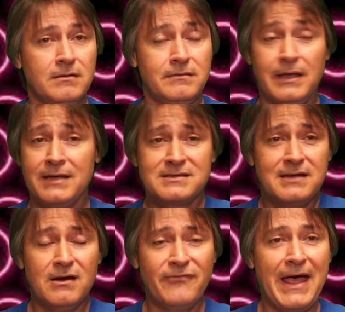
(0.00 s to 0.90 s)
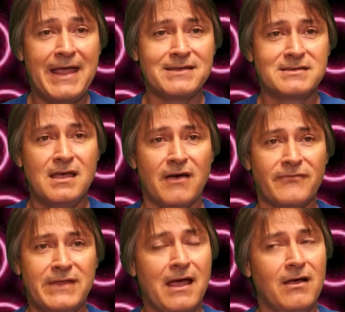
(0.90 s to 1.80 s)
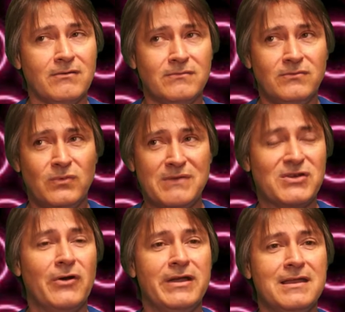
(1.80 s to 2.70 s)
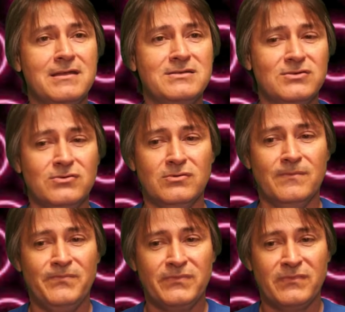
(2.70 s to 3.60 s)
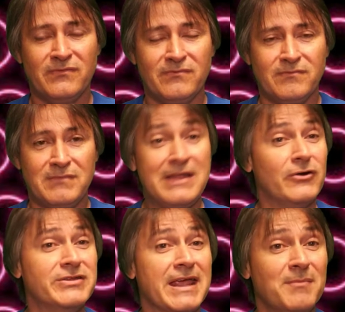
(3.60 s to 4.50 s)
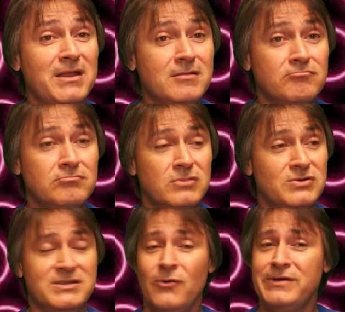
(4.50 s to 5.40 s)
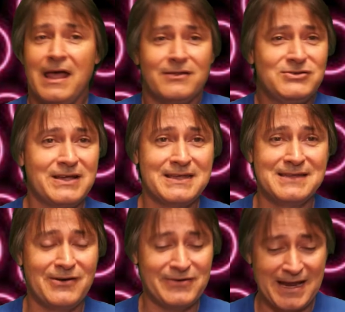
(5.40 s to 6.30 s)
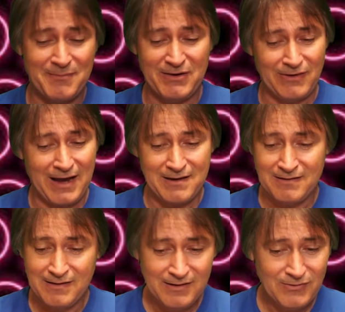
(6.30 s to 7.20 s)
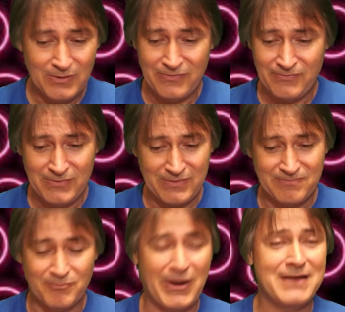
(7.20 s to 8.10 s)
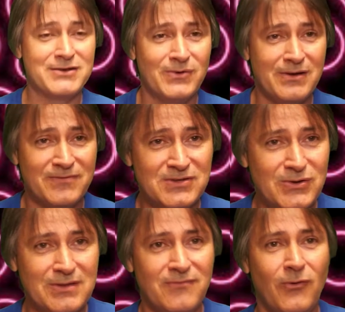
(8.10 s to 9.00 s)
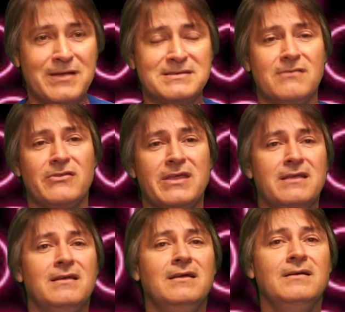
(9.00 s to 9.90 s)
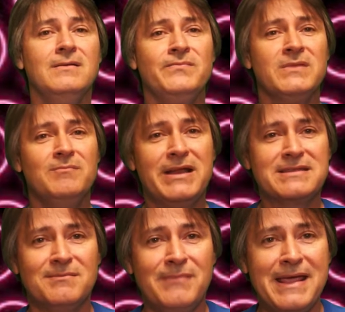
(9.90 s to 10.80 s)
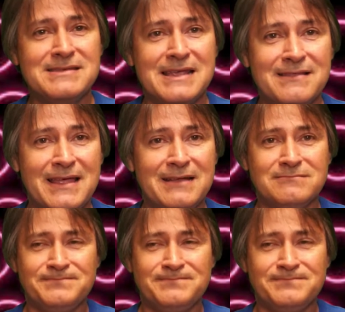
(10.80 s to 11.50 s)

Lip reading: that's terrifying stuff. Now, we've turned it into entertainment. There's no doubt Chucky's entertainment, right? With Brad Dourif doing the voice and everything. But it's amazing that,